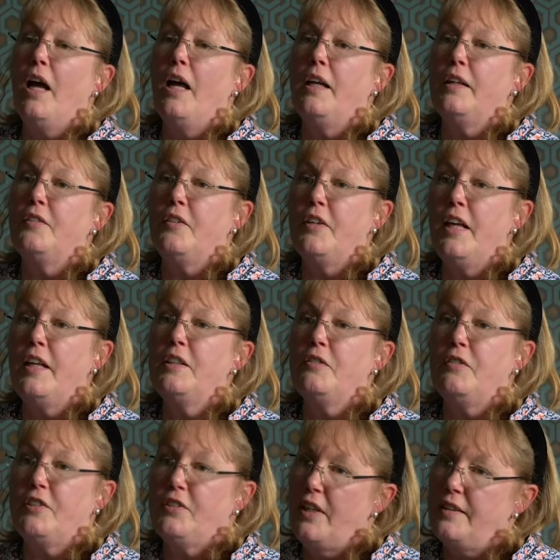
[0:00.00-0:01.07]
and at the end
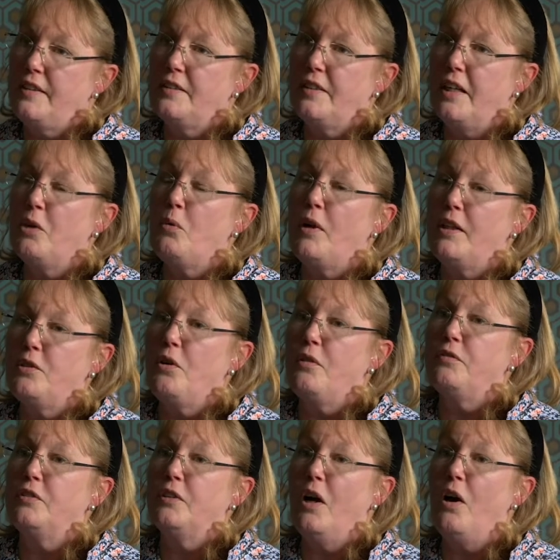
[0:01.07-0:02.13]
of a Saturday, quite
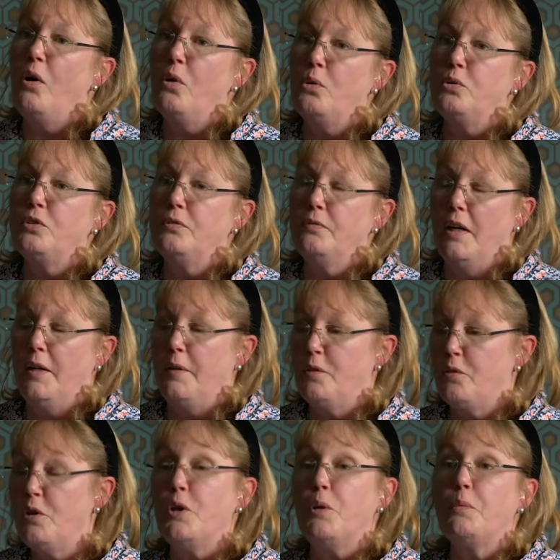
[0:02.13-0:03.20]
often the whole uh,
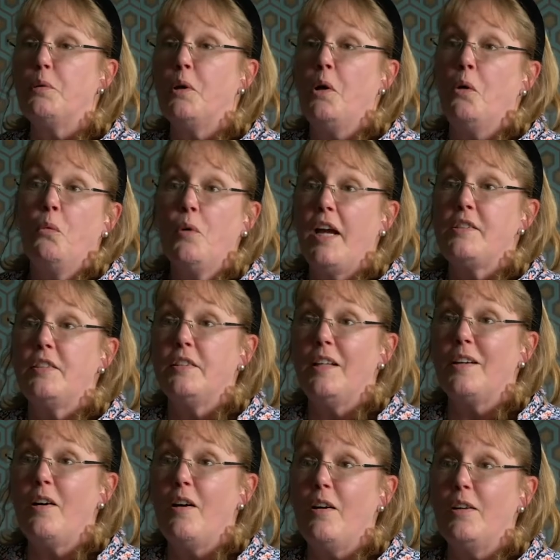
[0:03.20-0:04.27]
group will get in
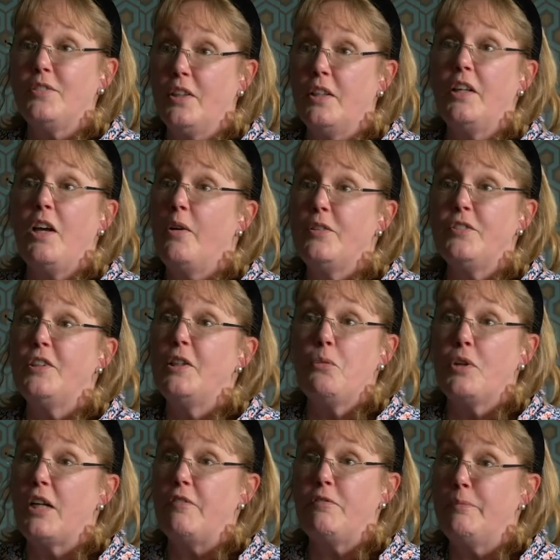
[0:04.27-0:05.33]
their cars and go and see
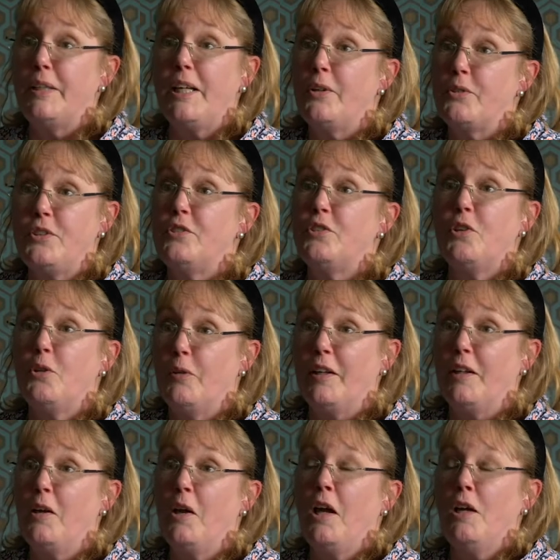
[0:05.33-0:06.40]
what everybody else is
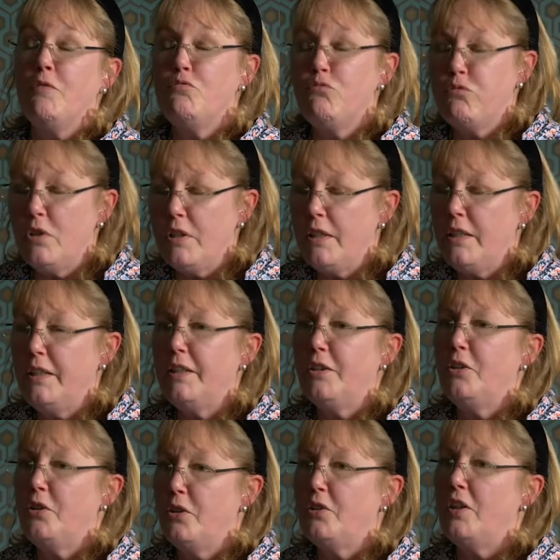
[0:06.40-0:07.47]
doing. Really
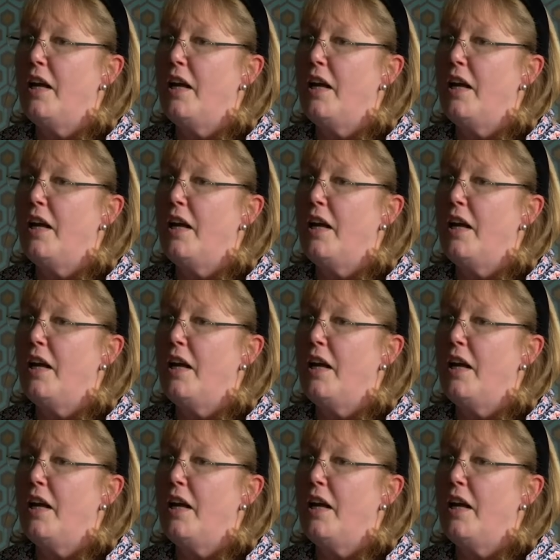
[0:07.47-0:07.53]
good